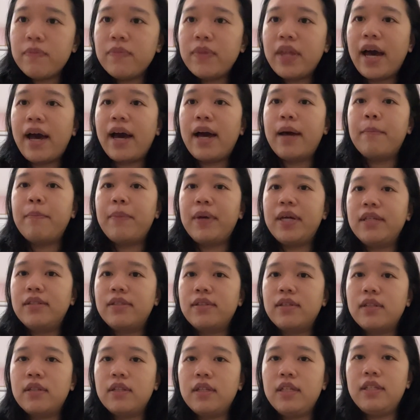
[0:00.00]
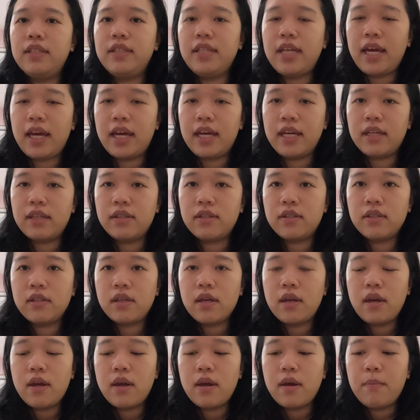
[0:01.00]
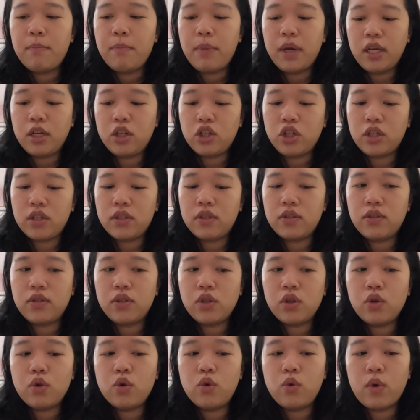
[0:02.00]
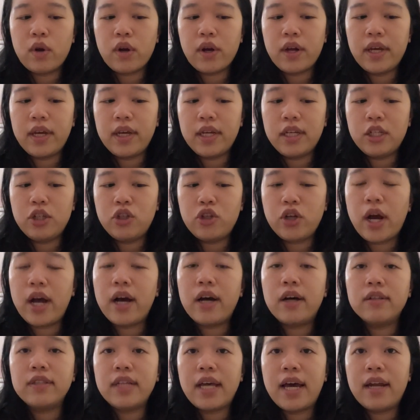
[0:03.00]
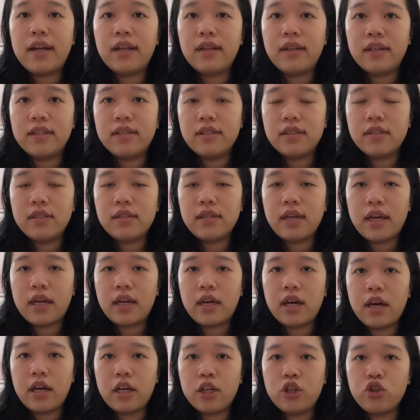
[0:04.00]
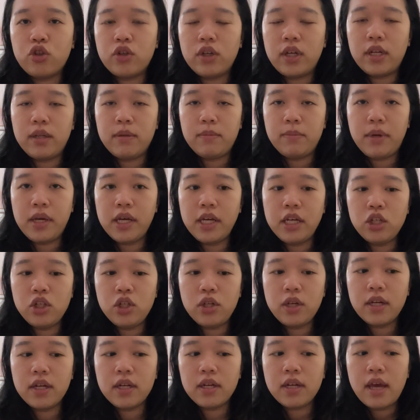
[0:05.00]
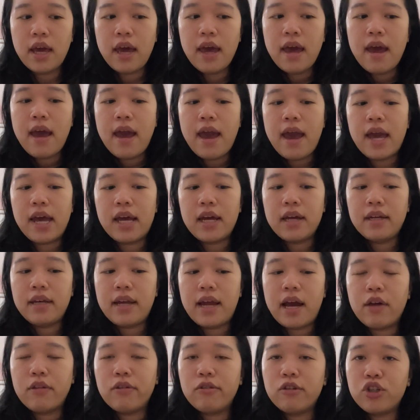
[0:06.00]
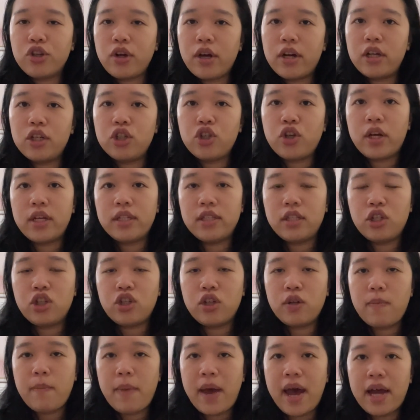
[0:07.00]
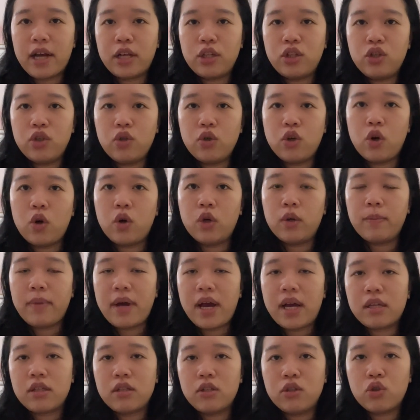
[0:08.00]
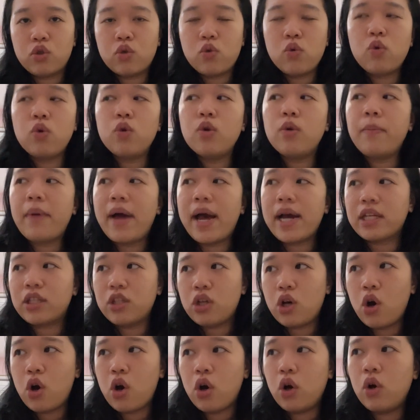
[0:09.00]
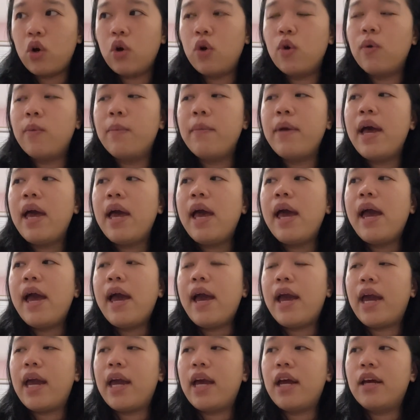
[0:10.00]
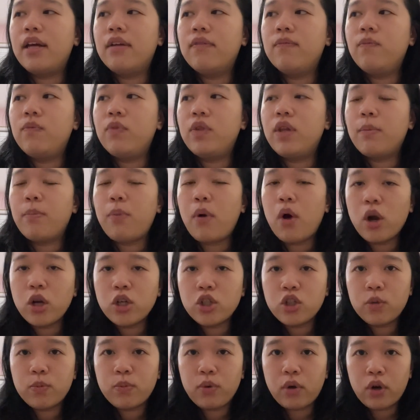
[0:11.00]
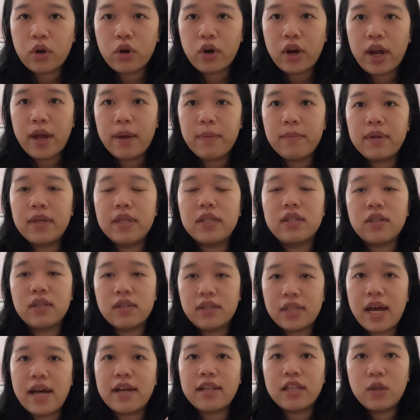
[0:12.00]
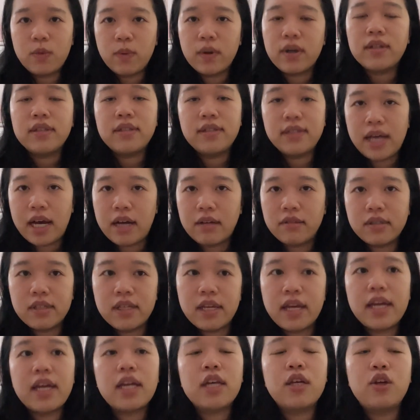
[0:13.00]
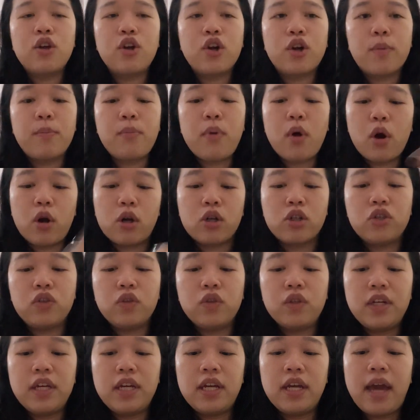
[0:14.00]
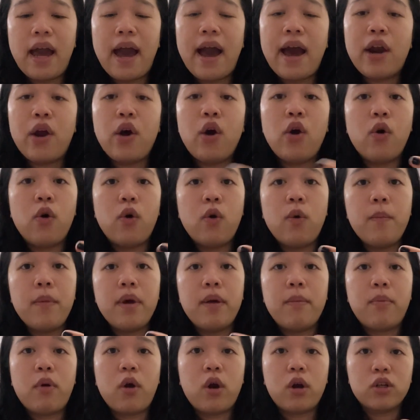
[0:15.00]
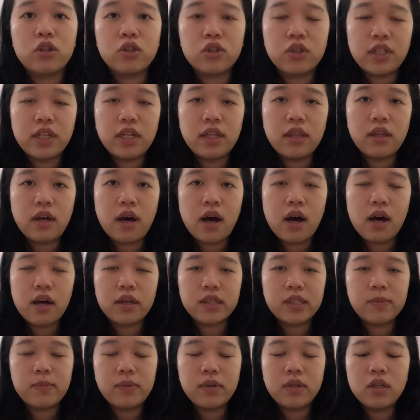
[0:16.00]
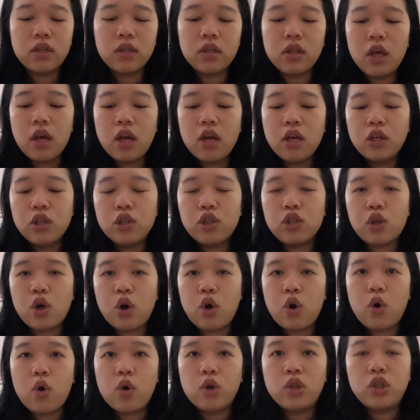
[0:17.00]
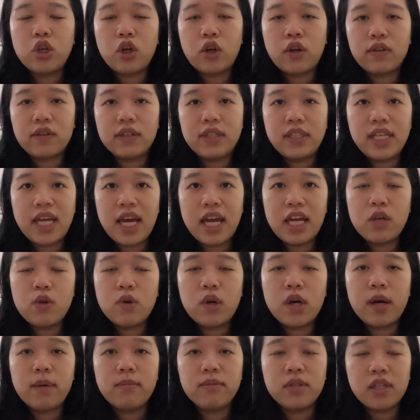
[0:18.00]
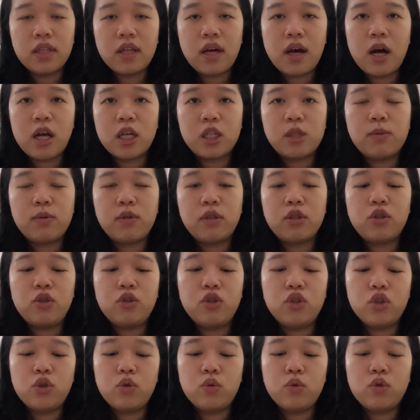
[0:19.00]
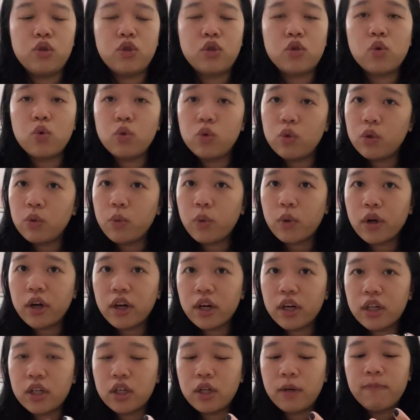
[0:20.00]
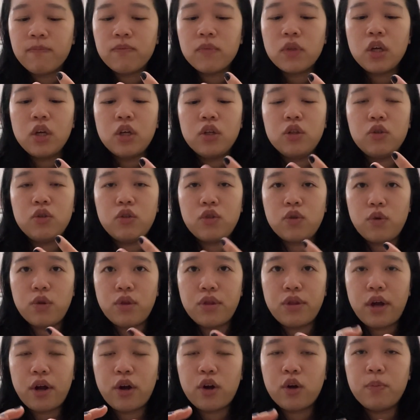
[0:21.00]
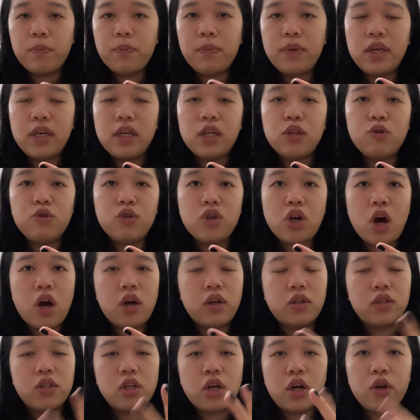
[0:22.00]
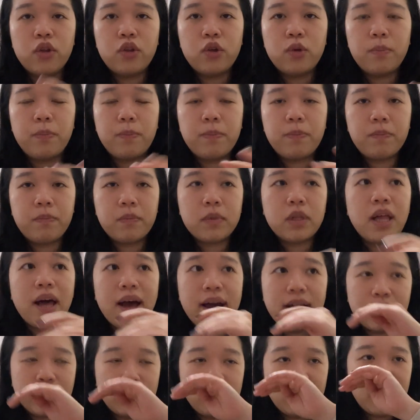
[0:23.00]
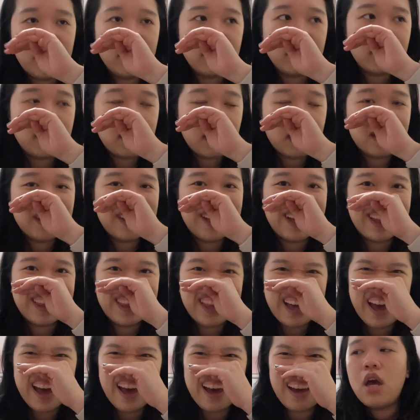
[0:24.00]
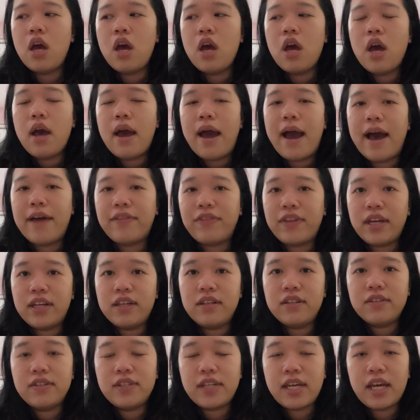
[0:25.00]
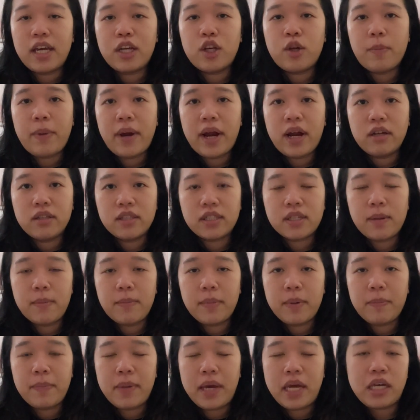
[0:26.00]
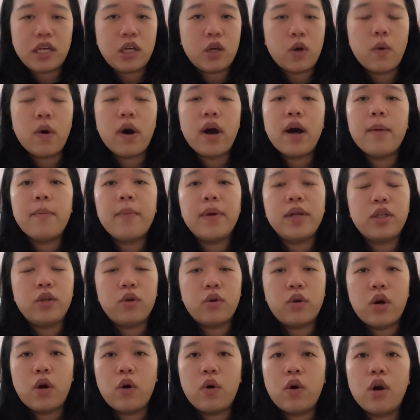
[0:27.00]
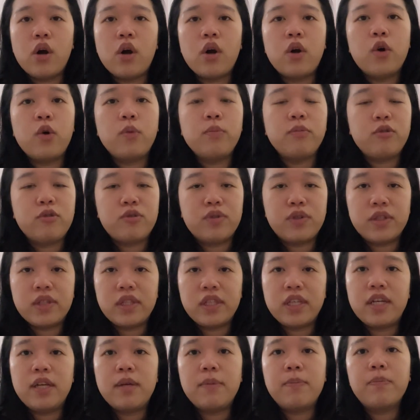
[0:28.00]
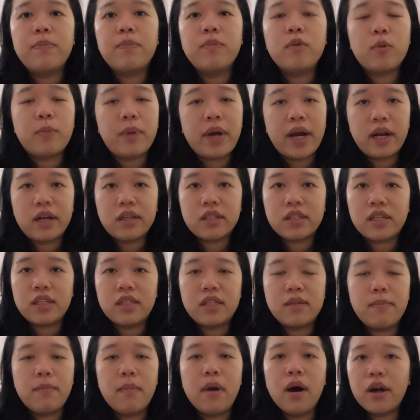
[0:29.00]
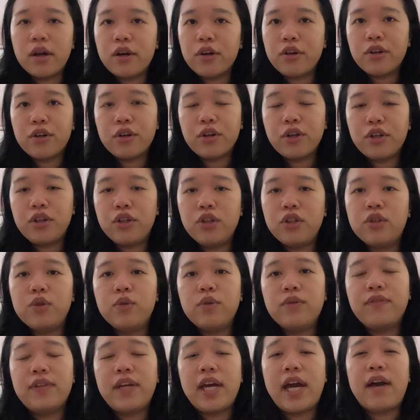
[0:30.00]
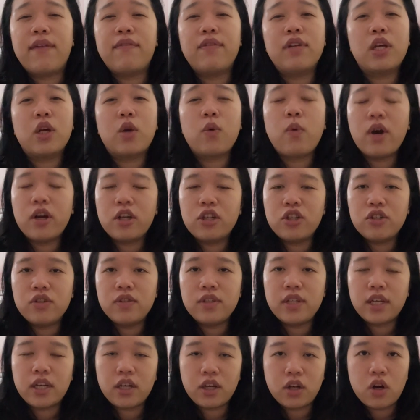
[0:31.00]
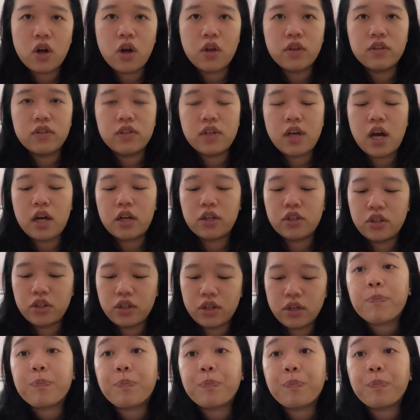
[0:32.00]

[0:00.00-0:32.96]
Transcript: that basically takes patients who are in child adolescent psychiatry inpatient, and now they're trying to transition back to going back to school, back to home. And the partial program is exactly what it sounds like. You're partially at home and partially in the hospital. So during the day, you come to the hospital, you do schoolwork, you do therapy, you talk to other classmates, things like that. At the end of the day, your parents come and pick you up and you go home, you sleep, your parents get to monitor you. If they have any questions, they can call the doctor.